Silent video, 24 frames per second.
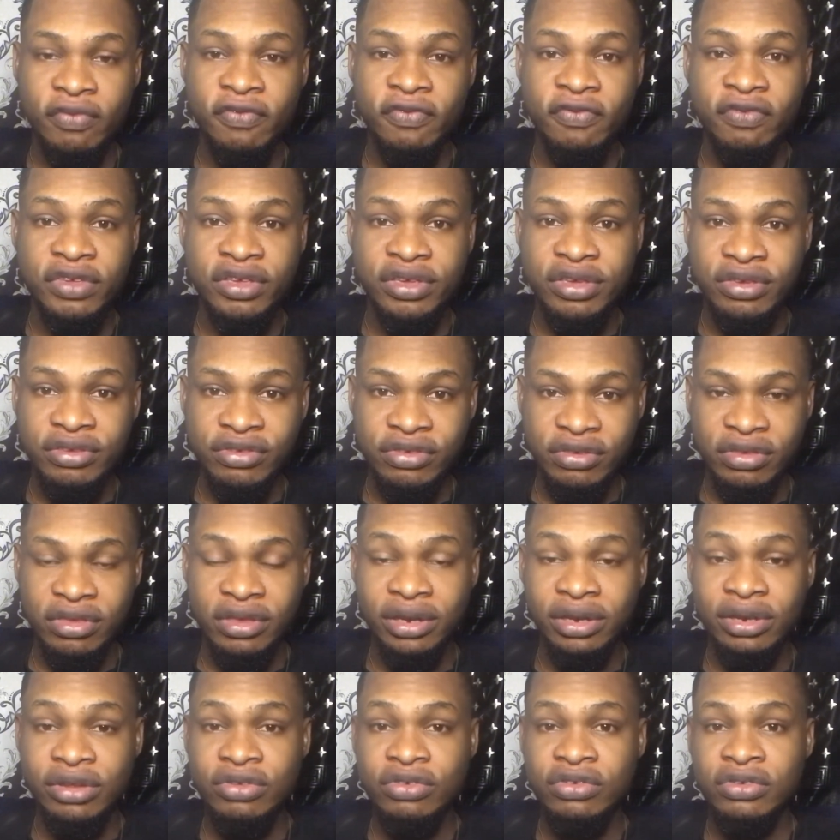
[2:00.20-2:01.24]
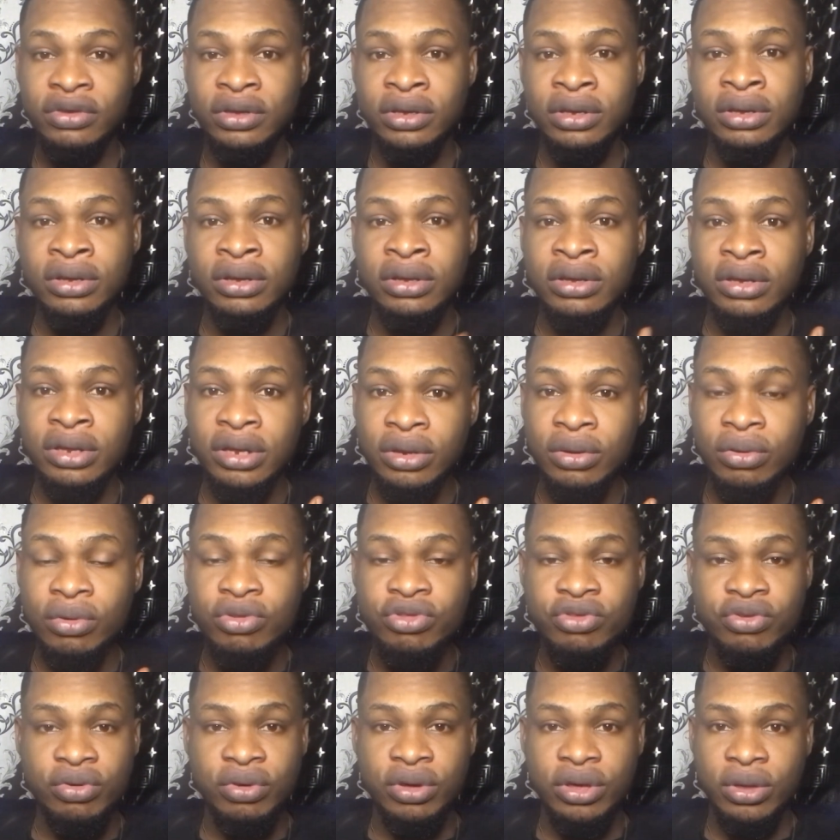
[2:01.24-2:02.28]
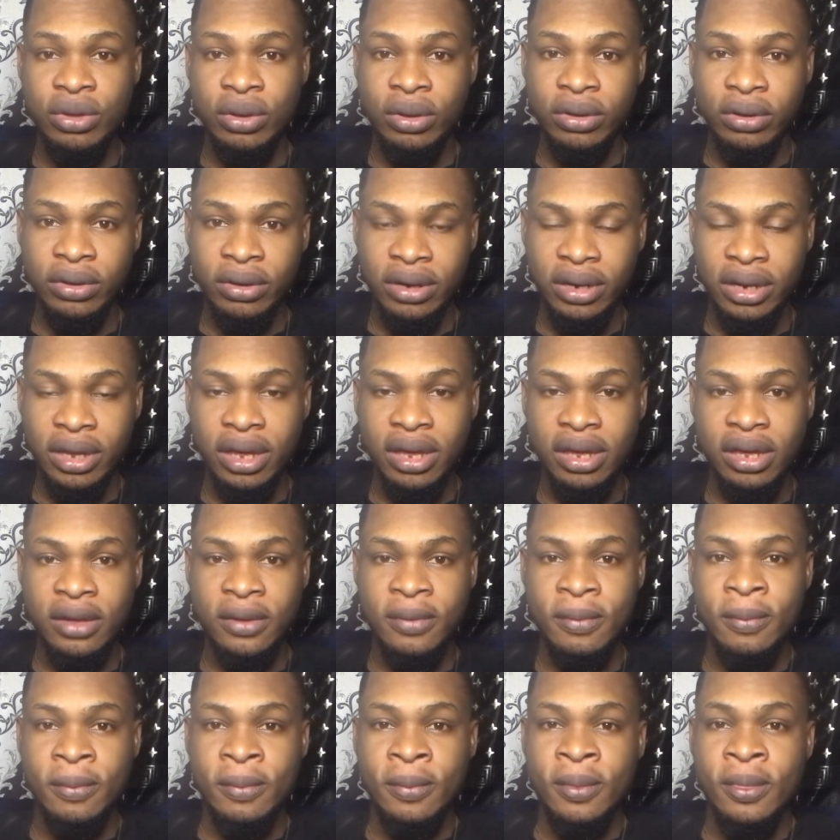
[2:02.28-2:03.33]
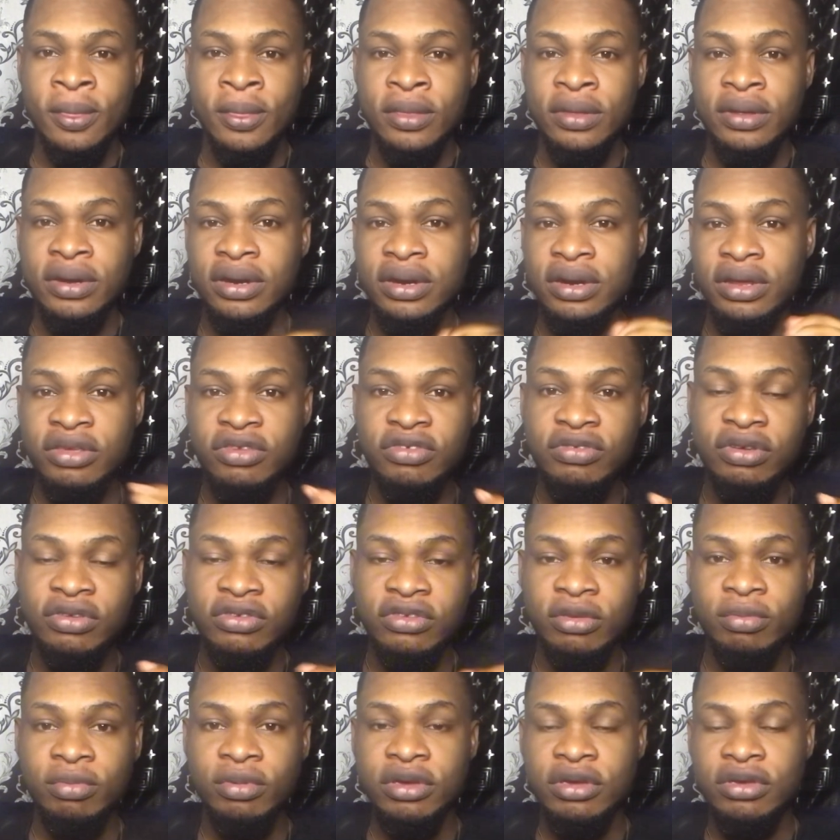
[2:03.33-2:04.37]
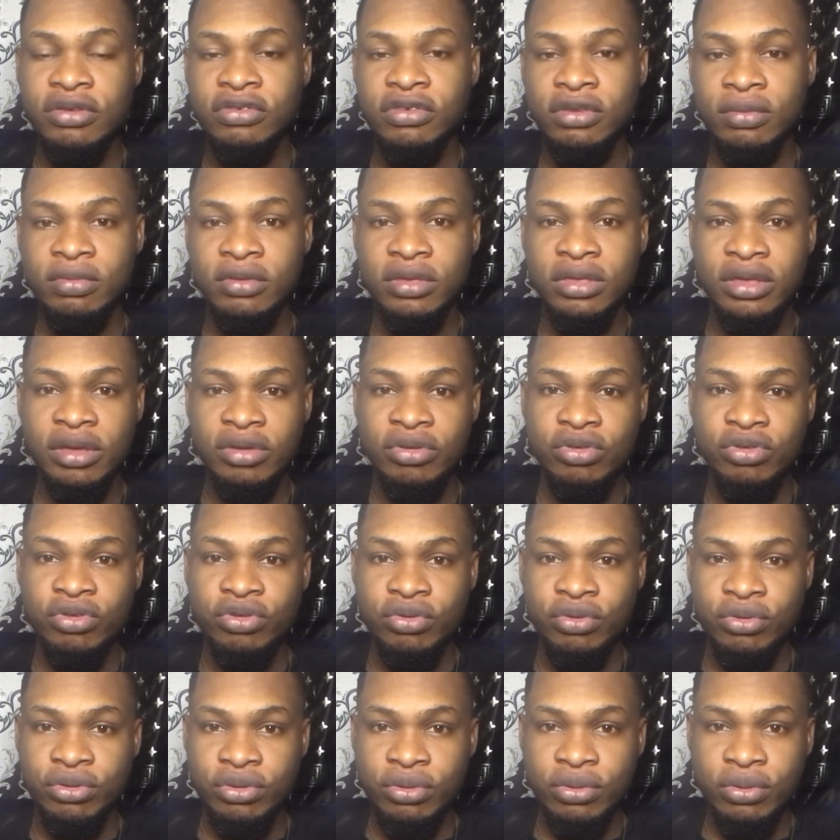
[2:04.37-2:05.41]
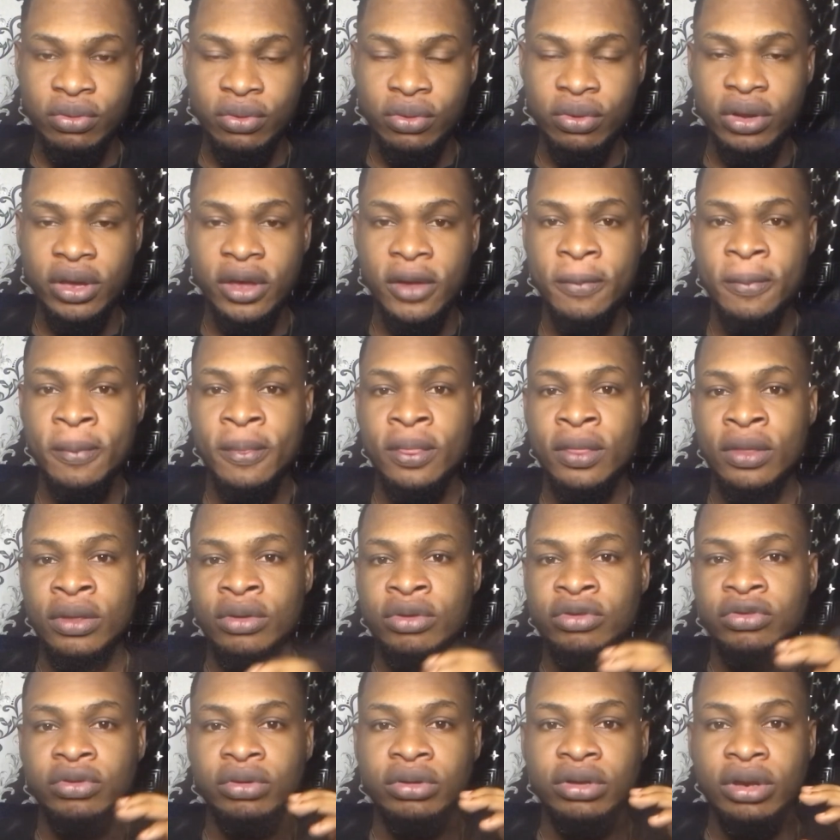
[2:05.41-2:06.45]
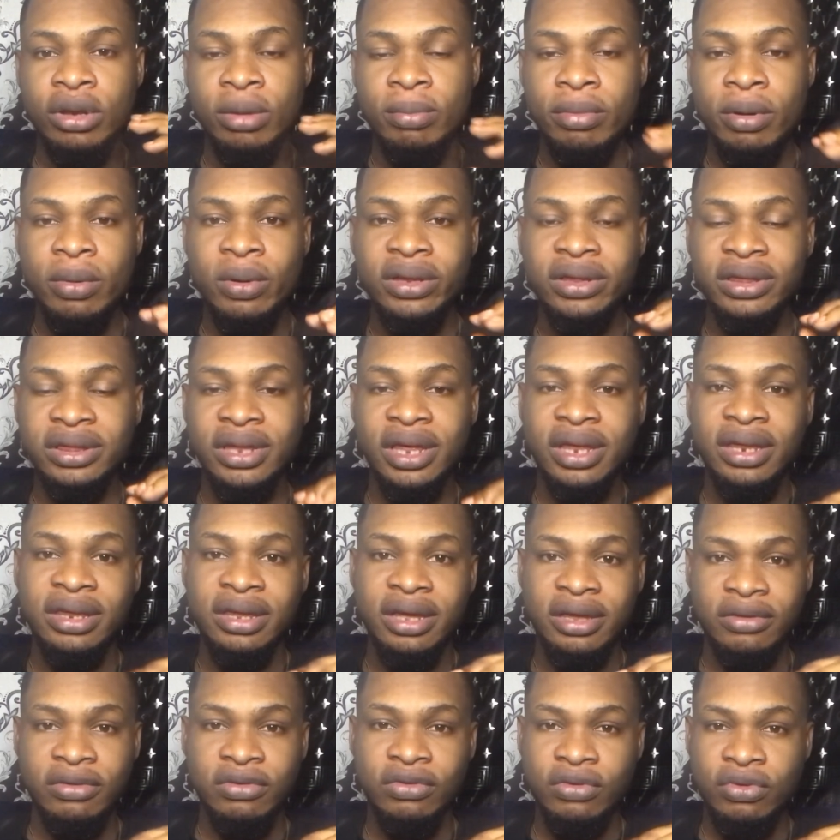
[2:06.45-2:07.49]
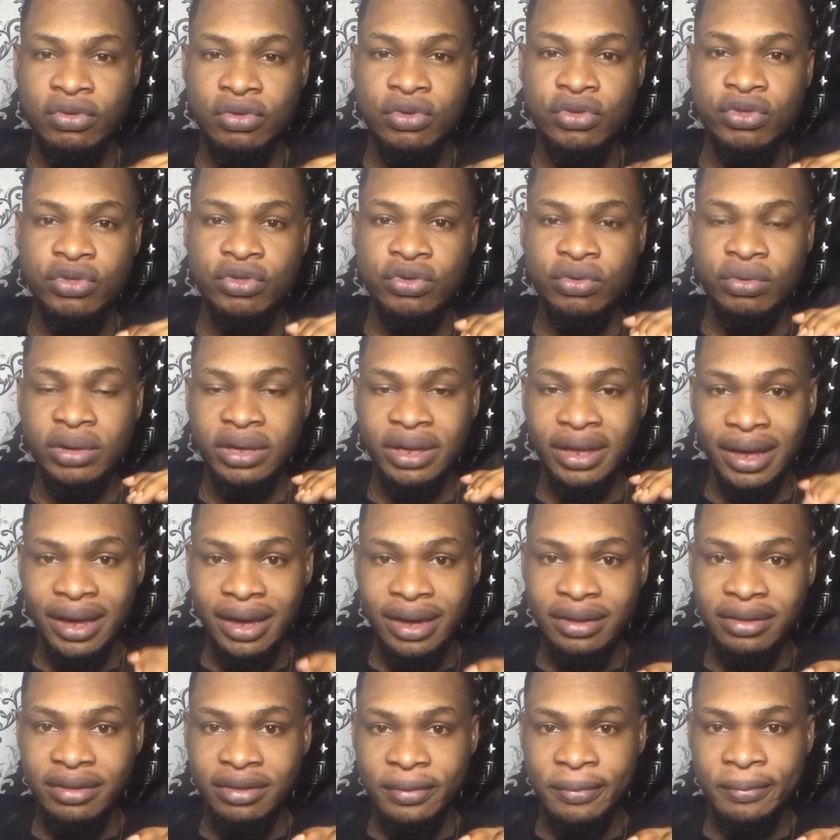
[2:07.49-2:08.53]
fees that is you know choking you on your neck this recipe is something that you should do okay so the number one thing that you should get